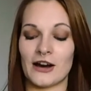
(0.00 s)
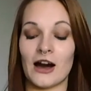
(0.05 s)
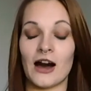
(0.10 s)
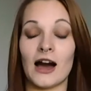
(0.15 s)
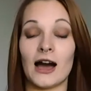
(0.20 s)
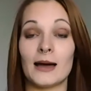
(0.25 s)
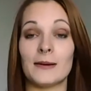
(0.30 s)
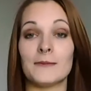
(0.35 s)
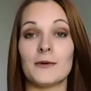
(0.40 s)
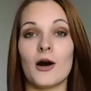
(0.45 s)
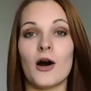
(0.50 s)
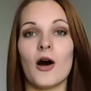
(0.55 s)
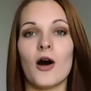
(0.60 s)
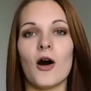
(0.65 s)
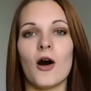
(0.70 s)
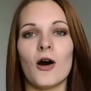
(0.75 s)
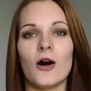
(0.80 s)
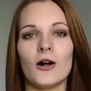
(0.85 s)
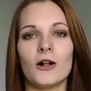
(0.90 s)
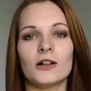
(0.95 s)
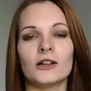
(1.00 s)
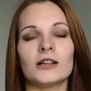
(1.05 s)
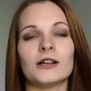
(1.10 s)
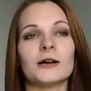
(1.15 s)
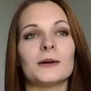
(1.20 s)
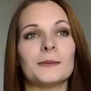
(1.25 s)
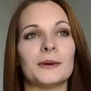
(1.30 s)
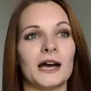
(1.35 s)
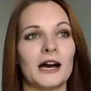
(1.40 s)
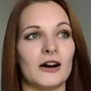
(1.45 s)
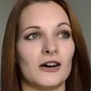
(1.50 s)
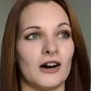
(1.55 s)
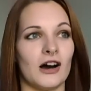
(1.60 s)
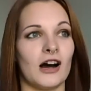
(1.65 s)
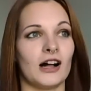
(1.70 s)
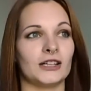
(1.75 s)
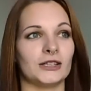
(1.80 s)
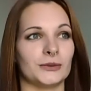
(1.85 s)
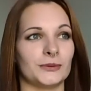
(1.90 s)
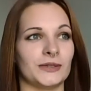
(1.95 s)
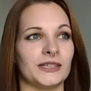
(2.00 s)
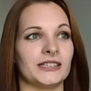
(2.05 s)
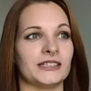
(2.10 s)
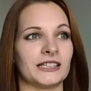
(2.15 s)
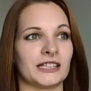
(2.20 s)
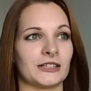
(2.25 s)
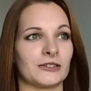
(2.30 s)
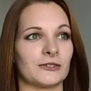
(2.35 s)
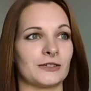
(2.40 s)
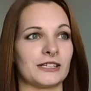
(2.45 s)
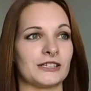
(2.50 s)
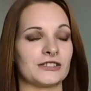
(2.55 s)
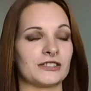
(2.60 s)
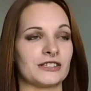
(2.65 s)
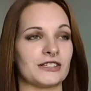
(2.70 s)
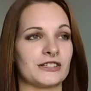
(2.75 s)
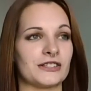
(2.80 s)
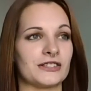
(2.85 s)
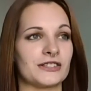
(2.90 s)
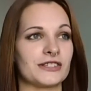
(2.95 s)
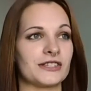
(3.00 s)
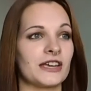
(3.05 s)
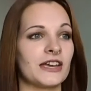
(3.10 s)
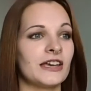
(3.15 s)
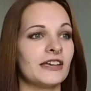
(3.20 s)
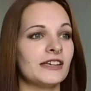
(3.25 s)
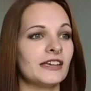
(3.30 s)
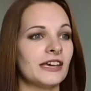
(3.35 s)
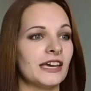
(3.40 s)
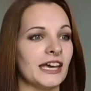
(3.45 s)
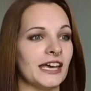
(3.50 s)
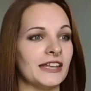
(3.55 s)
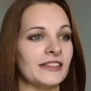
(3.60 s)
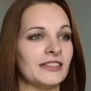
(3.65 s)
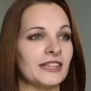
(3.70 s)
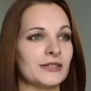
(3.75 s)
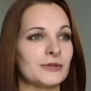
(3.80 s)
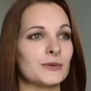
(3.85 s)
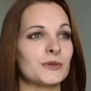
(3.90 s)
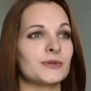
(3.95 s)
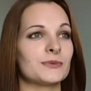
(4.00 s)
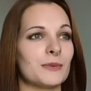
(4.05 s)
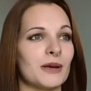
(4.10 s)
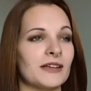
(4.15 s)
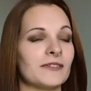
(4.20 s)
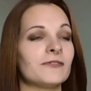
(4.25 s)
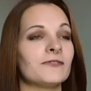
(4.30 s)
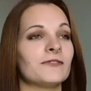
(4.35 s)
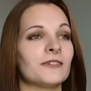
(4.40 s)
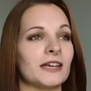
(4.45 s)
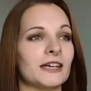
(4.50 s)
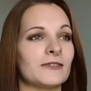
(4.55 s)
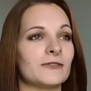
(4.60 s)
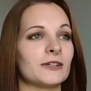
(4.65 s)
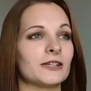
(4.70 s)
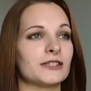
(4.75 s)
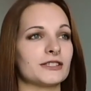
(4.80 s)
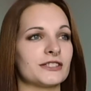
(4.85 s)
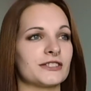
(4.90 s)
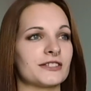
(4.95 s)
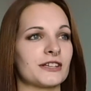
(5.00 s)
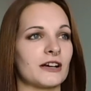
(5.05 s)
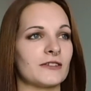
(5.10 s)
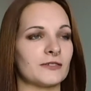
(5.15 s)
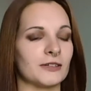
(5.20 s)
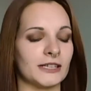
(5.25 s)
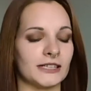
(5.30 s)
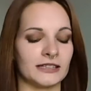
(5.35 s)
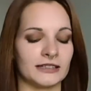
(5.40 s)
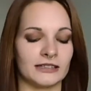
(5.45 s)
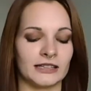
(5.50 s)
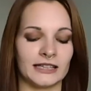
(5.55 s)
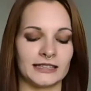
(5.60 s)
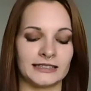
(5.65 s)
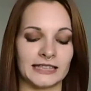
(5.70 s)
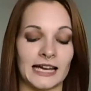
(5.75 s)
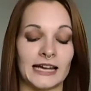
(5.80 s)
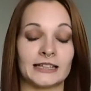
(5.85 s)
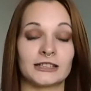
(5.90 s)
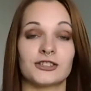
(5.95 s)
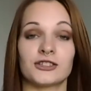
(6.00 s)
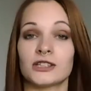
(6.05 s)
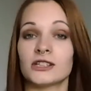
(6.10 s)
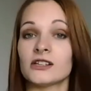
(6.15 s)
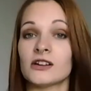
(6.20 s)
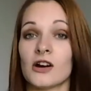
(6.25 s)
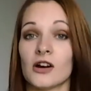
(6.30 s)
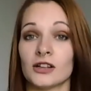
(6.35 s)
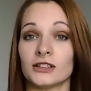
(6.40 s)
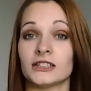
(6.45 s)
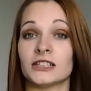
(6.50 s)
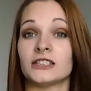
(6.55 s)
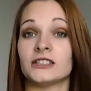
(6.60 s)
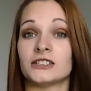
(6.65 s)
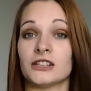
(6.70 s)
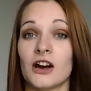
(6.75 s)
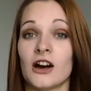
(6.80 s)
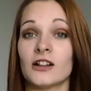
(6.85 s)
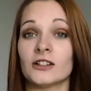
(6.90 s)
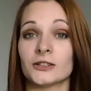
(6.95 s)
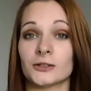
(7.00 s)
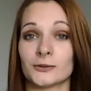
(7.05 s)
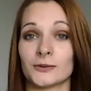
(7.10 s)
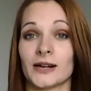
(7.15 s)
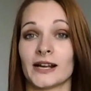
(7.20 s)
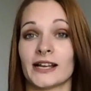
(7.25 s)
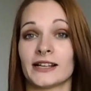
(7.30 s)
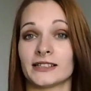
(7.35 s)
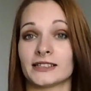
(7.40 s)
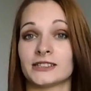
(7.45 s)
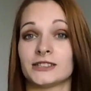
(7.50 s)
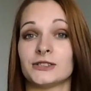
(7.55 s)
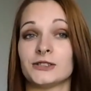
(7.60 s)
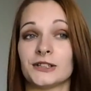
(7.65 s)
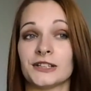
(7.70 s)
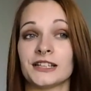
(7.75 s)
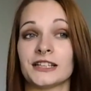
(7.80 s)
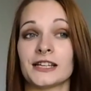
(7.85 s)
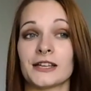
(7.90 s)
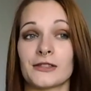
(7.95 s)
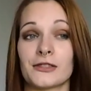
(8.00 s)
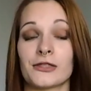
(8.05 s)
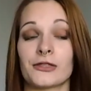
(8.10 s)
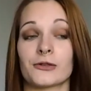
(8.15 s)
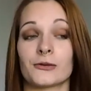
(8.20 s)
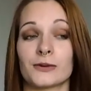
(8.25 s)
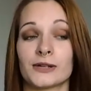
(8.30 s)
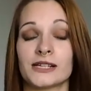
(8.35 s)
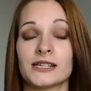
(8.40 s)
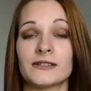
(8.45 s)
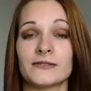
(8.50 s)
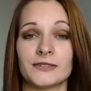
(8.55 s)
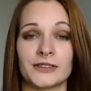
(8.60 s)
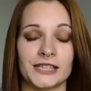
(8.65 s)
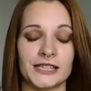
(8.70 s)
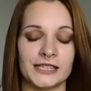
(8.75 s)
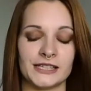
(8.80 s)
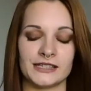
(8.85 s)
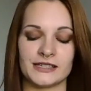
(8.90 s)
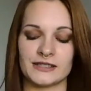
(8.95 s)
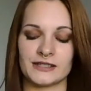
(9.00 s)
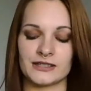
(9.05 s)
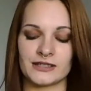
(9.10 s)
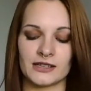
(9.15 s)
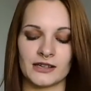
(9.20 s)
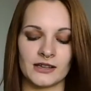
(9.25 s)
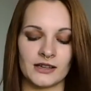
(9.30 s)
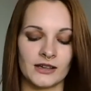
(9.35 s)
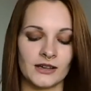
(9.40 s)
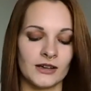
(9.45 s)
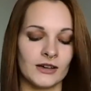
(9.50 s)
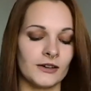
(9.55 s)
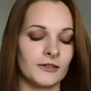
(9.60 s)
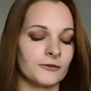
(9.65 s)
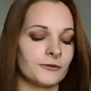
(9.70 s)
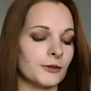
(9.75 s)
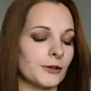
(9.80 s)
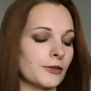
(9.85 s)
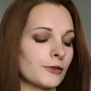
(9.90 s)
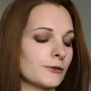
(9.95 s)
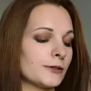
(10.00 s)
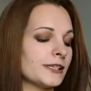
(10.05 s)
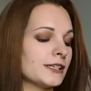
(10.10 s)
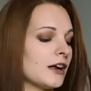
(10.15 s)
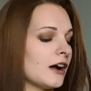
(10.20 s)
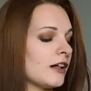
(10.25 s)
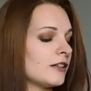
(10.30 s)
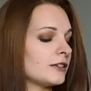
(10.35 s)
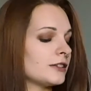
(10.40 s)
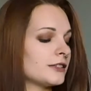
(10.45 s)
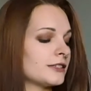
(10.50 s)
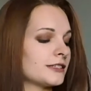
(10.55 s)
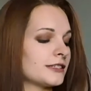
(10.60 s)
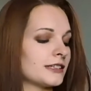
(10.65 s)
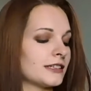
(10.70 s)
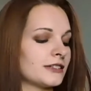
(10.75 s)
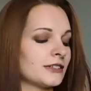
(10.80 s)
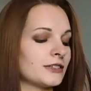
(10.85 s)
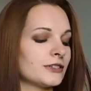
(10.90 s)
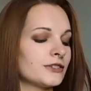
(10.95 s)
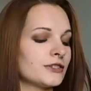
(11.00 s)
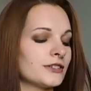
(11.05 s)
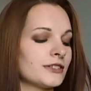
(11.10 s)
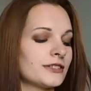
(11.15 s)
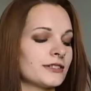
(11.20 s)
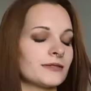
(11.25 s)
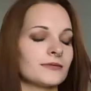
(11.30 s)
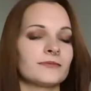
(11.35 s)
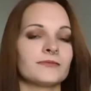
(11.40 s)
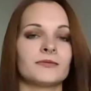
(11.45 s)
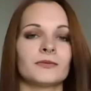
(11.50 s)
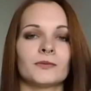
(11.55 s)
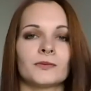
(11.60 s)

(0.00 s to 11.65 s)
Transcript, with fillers: I'm all about Halloween decorations and this was my favorite discovery. It's actually on the dollar rack, so you can get three of these for $3 and they're just